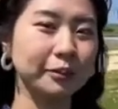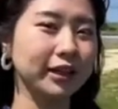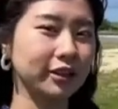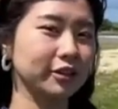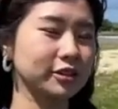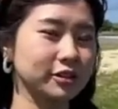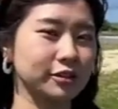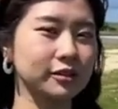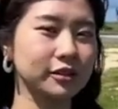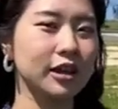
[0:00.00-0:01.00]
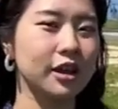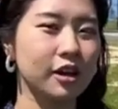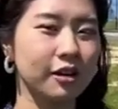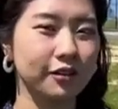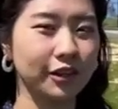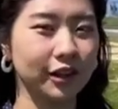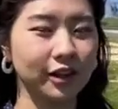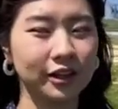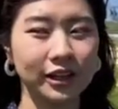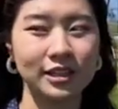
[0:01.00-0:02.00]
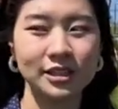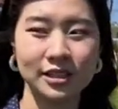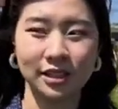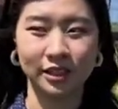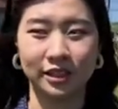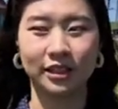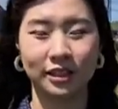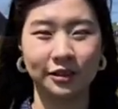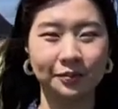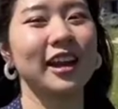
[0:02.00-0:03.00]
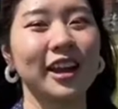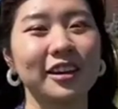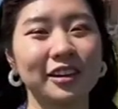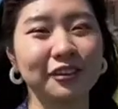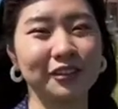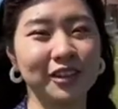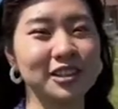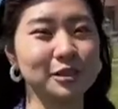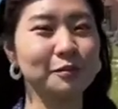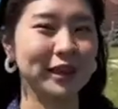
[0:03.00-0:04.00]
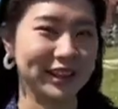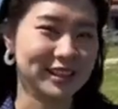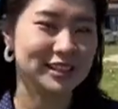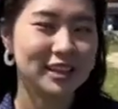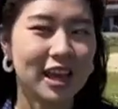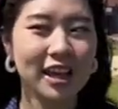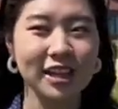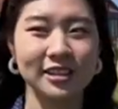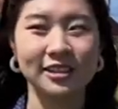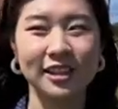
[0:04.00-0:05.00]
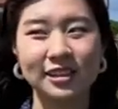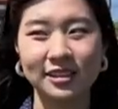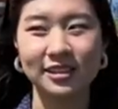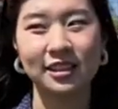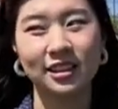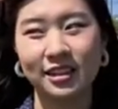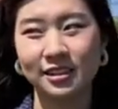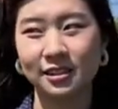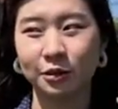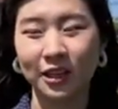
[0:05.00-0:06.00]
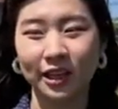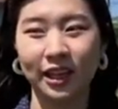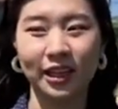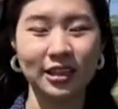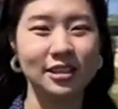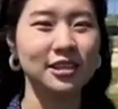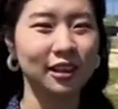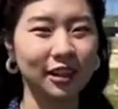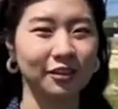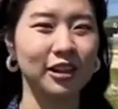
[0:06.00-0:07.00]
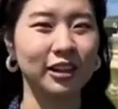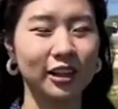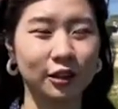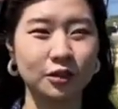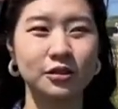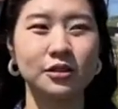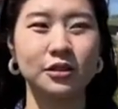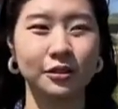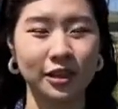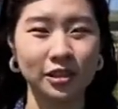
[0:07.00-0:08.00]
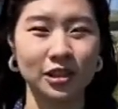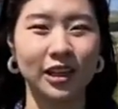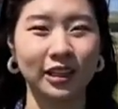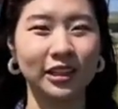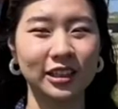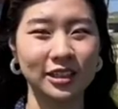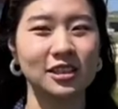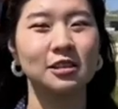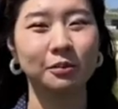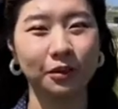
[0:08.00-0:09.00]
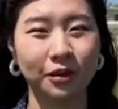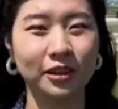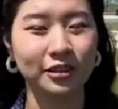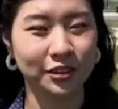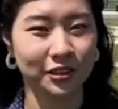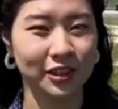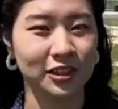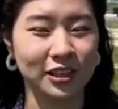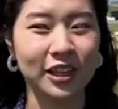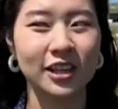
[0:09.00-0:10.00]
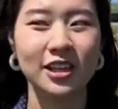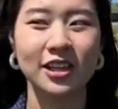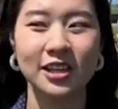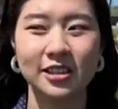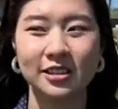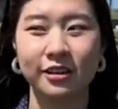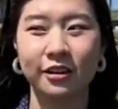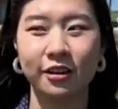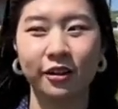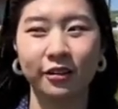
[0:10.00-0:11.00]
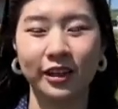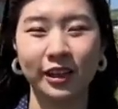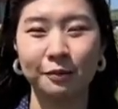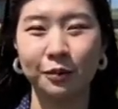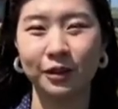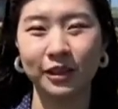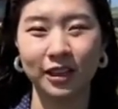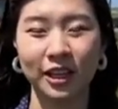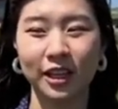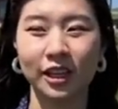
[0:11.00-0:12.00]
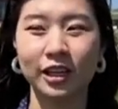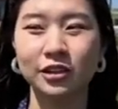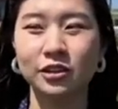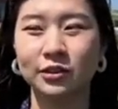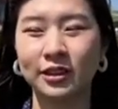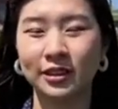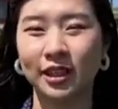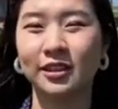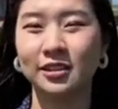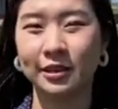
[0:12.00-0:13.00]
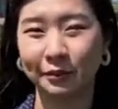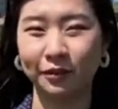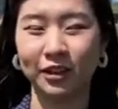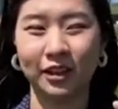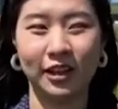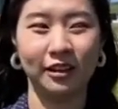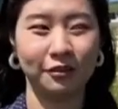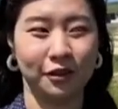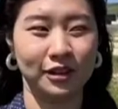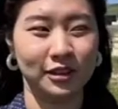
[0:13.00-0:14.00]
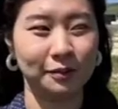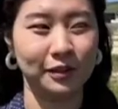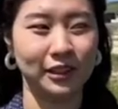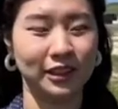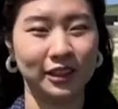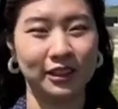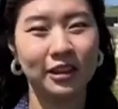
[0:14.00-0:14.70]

me also, over there is the air defense base. Since this Wakkanai is really close to Russia, and then this is the border to Russia, so they put it here to detect some of the, for example, the